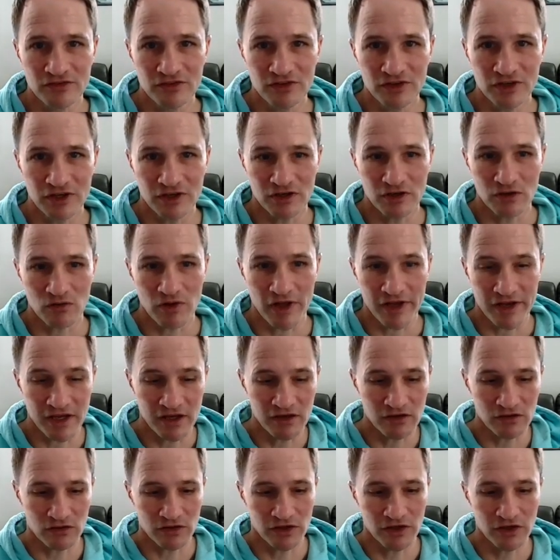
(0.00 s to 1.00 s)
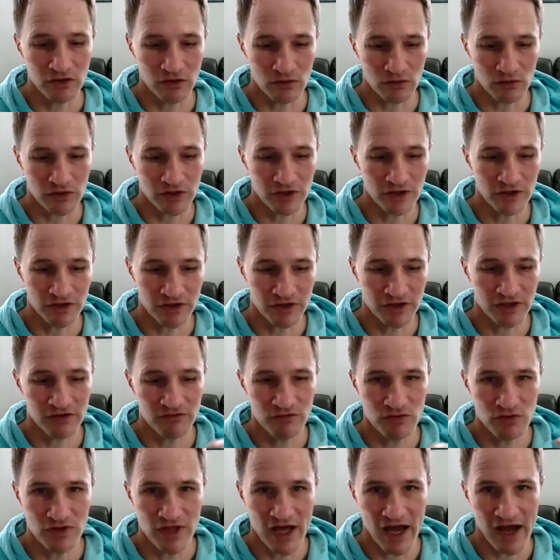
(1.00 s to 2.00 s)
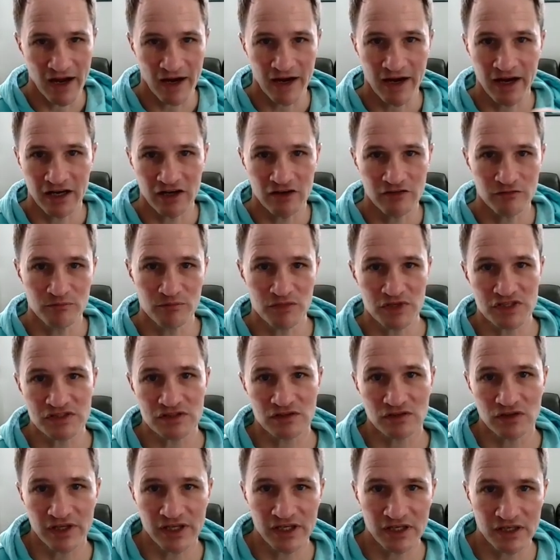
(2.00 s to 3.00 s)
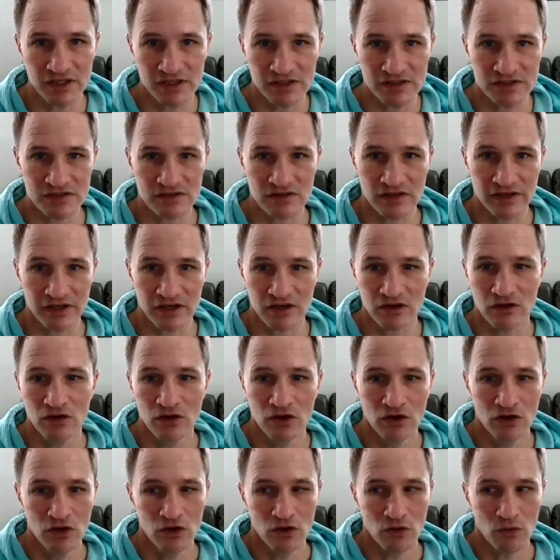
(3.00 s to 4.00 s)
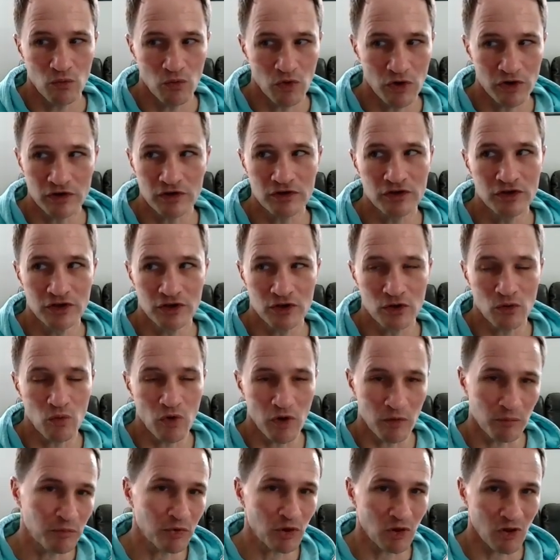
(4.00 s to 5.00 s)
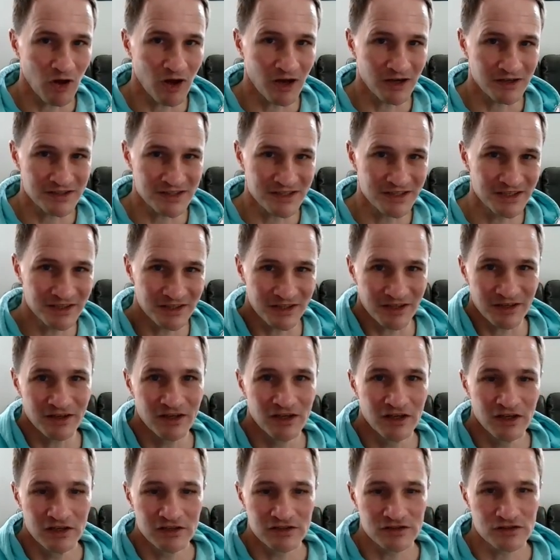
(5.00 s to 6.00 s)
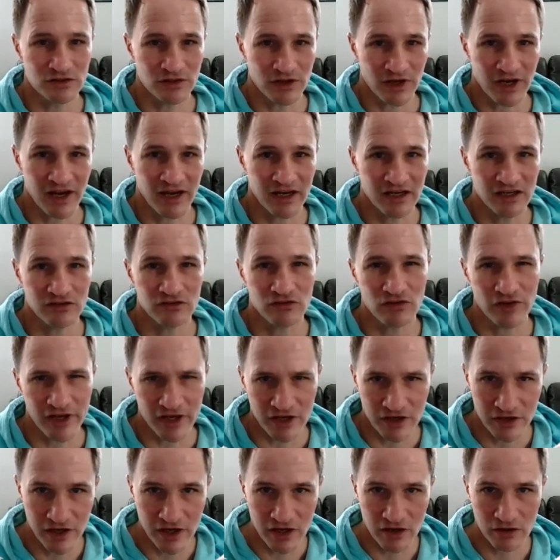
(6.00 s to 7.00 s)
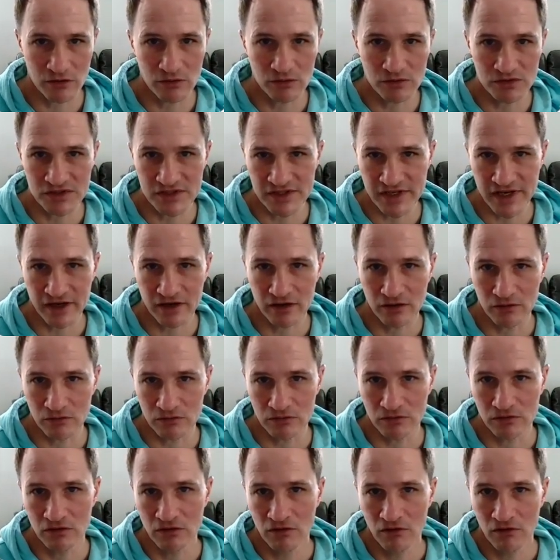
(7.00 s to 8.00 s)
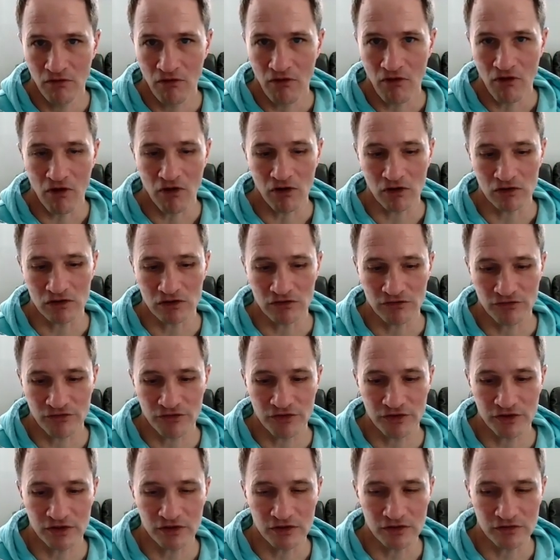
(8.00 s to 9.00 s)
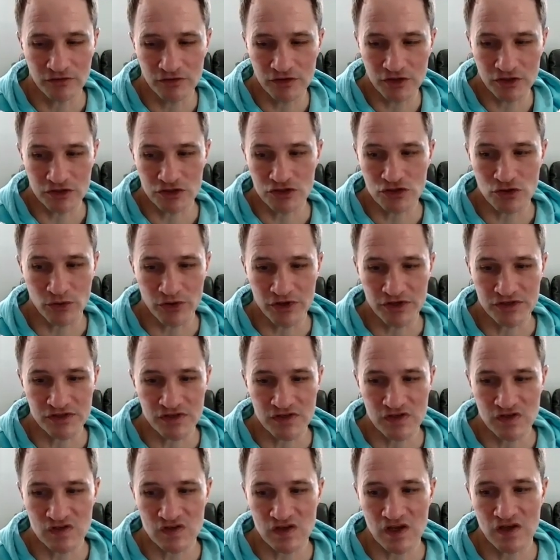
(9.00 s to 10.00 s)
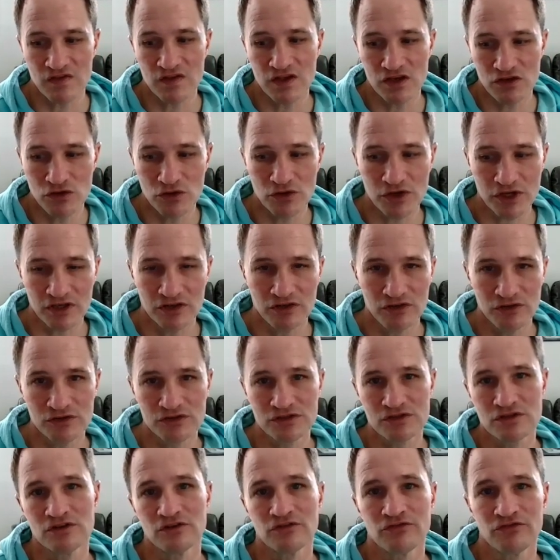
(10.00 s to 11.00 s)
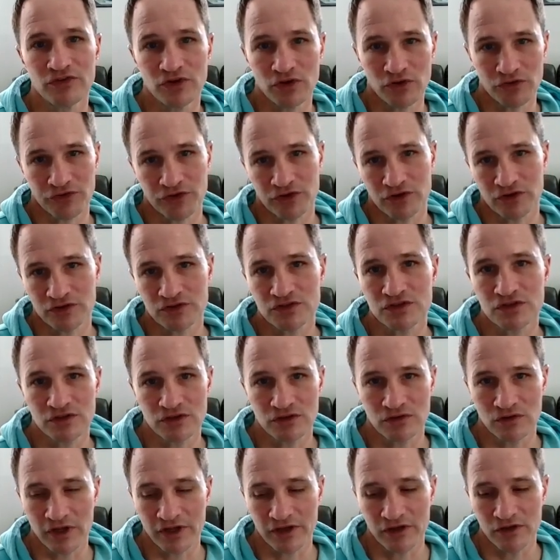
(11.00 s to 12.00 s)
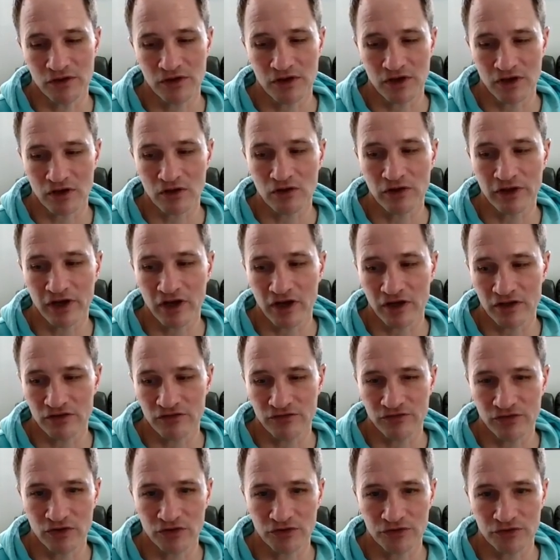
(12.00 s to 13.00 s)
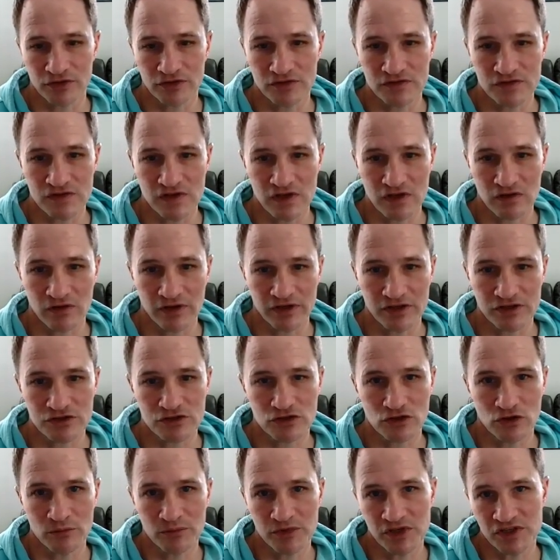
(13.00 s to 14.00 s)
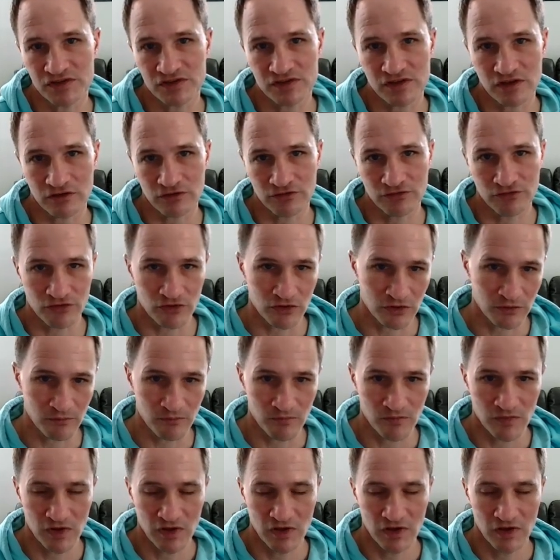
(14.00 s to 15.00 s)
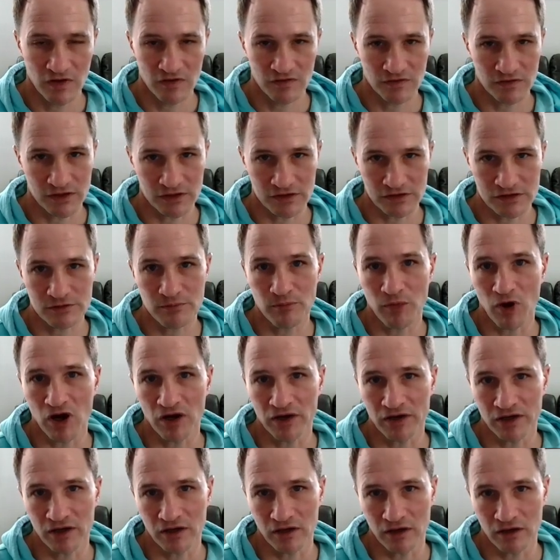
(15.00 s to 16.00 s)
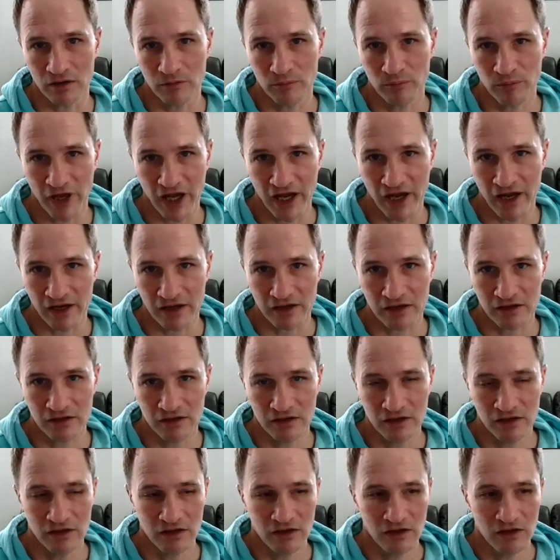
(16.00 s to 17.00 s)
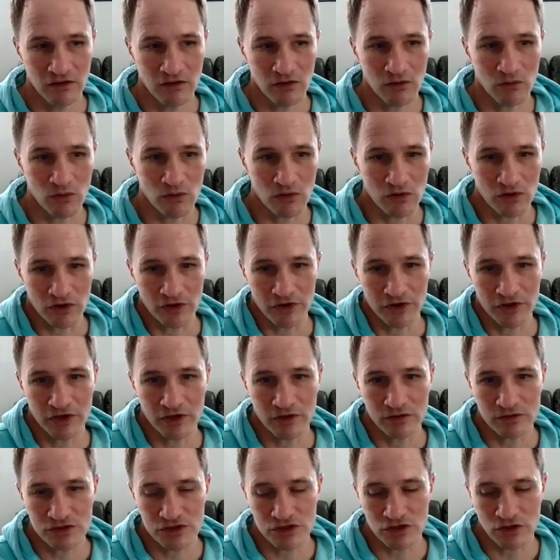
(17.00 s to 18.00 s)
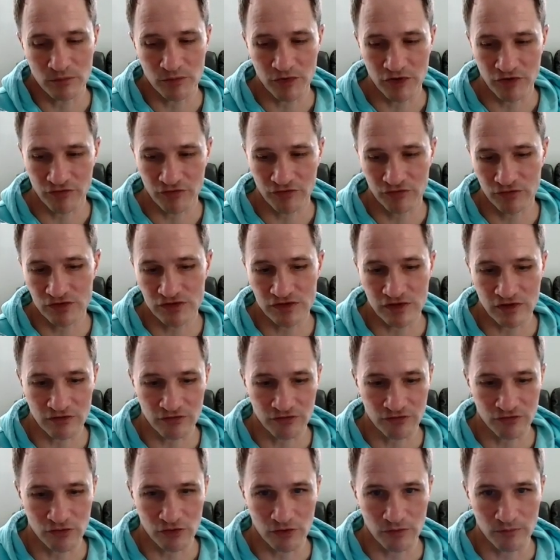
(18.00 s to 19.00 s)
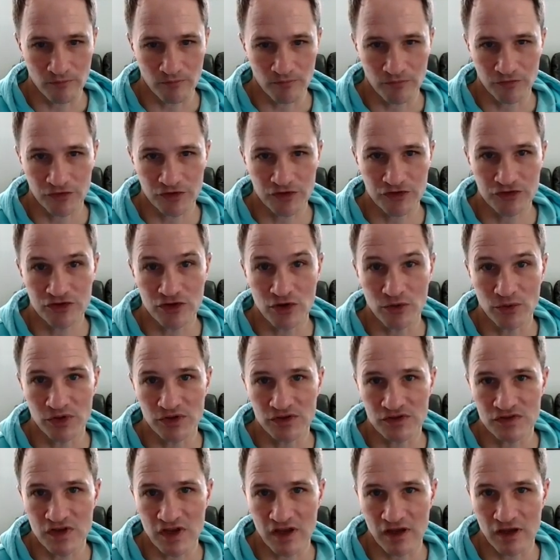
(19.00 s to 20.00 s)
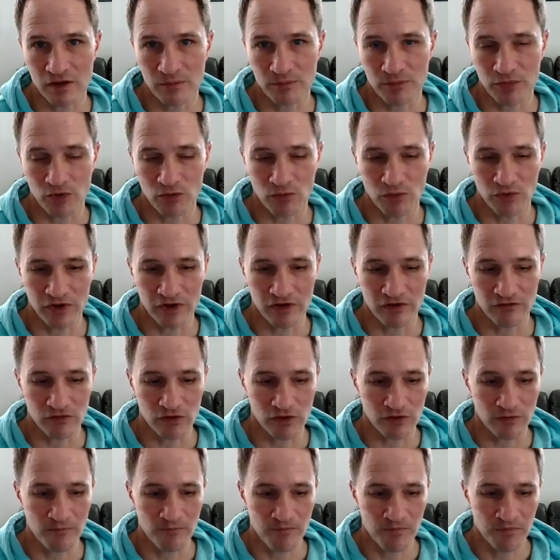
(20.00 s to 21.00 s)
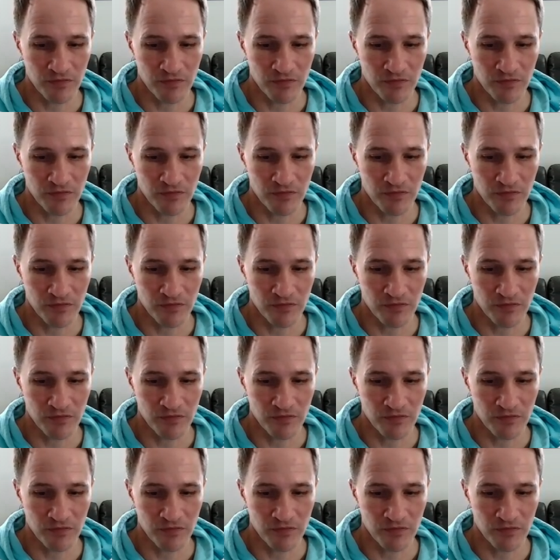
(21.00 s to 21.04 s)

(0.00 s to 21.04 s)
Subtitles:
Like it'll give you that kind of miscellaneous, like what belongs here. So it kind of like narrows down all of the choices, and then you can use the filter too. Like you can click on the filter and say like show me stuff from the spa day pack, or show me stuff from Snowy Escape or whatever.